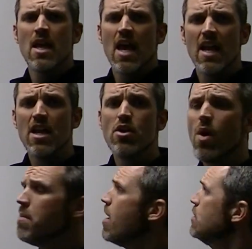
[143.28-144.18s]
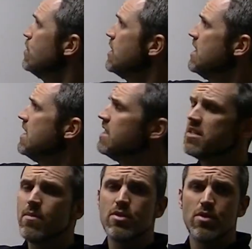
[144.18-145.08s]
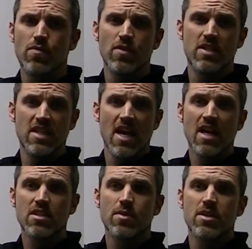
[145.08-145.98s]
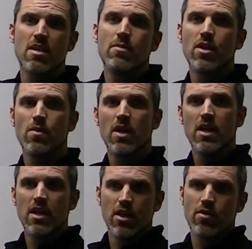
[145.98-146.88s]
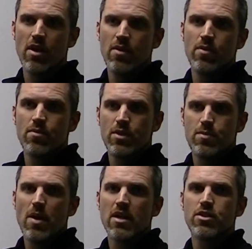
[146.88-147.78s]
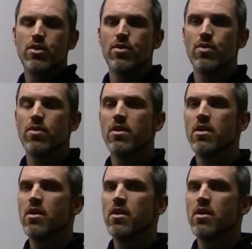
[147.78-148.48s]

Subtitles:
And I know I'm also going to need a substitute for dx because I'm going to want to integrate with respect to